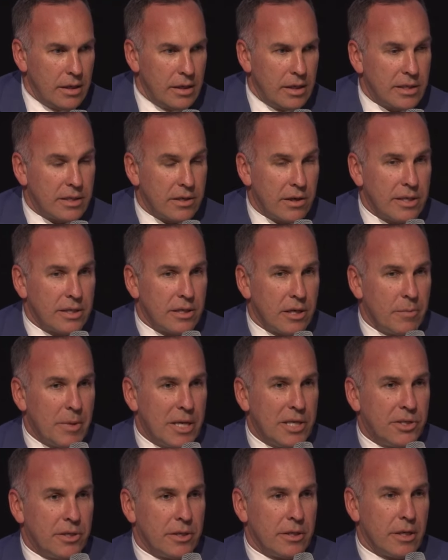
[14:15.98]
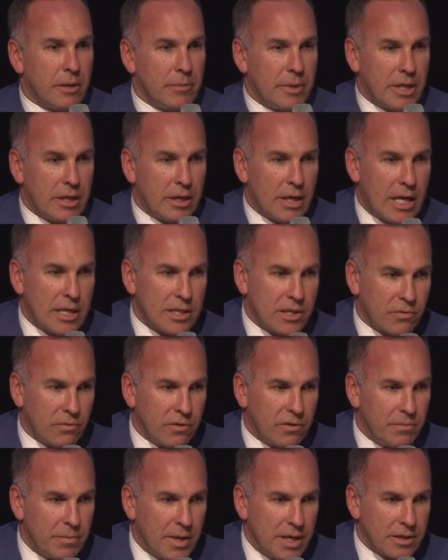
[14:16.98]
Yes, as I mentioned, I mean, the last
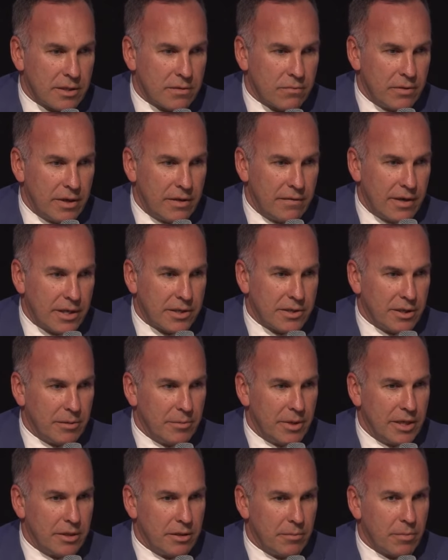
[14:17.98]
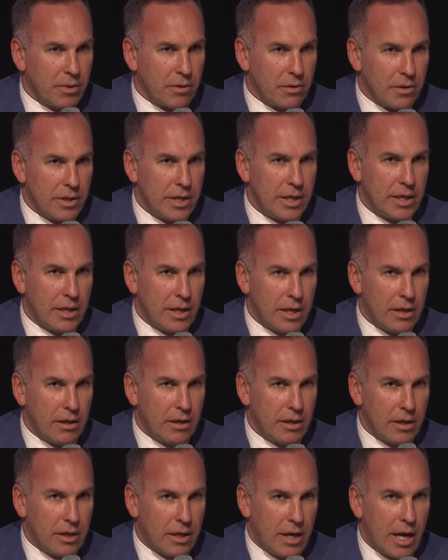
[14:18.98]
12 months, we've actually been deploying
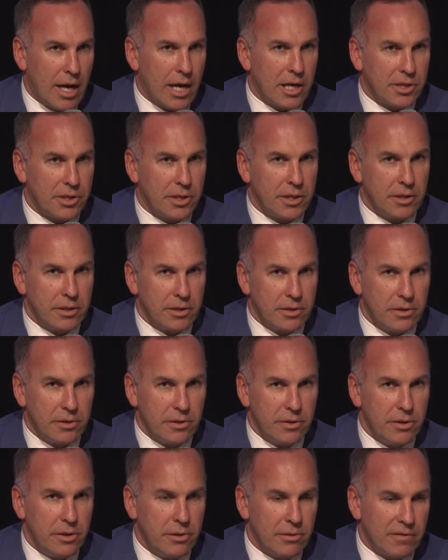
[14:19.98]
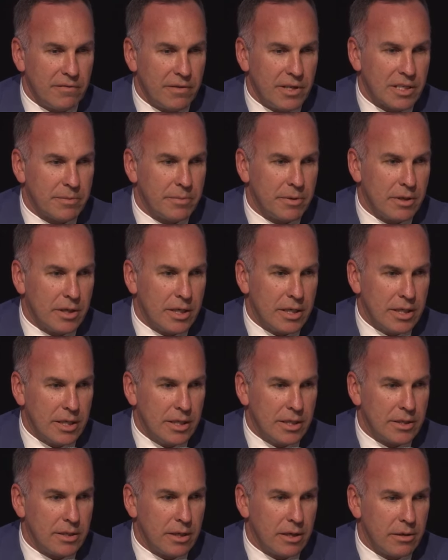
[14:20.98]
cash into new investment
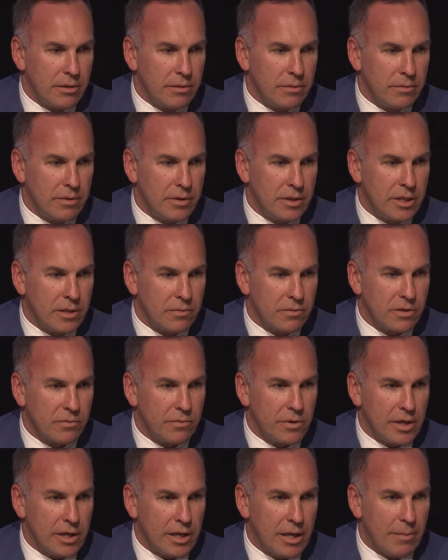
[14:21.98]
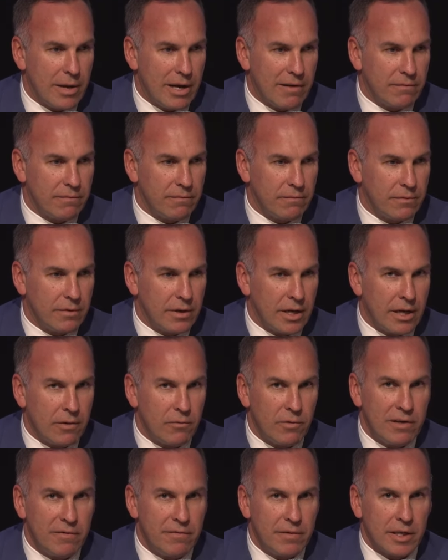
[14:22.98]
ideas. So this was really about
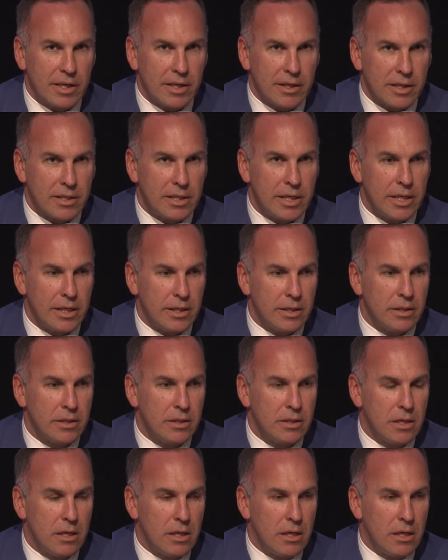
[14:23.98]
refilling the tin.